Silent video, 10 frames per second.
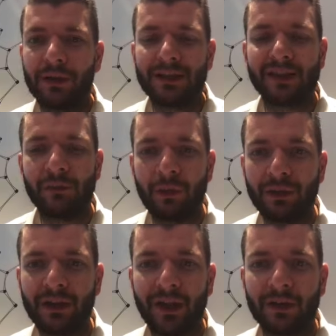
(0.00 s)
let's say
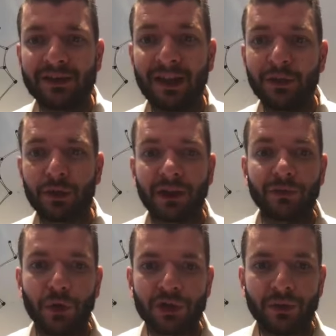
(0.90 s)
$50, then your
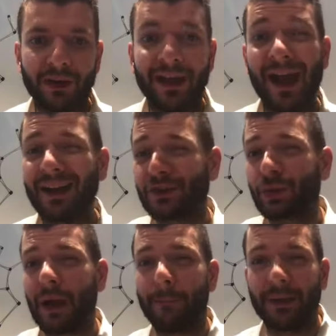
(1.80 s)
conversion rate has to
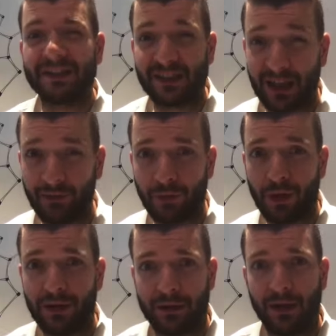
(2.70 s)
compensate
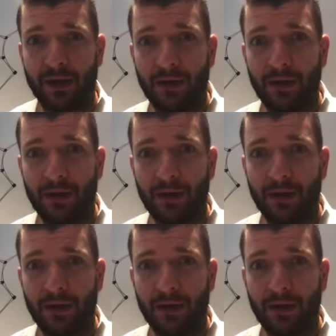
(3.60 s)
for it.